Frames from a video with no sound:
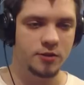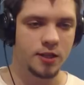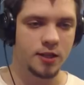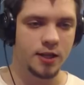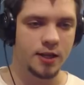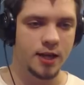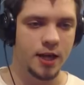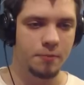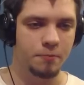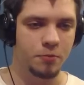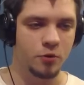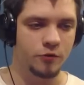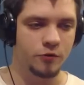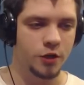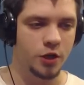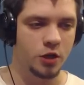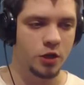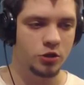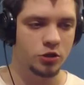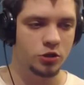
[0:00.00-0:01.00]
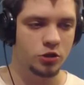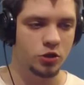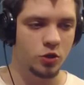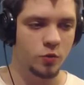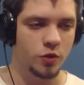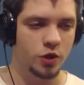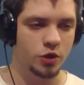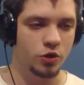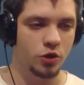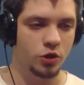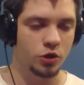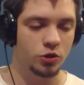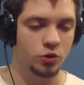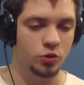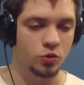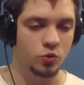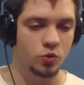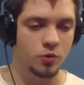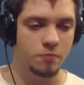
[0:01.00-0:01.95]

a camp over here, so we are going to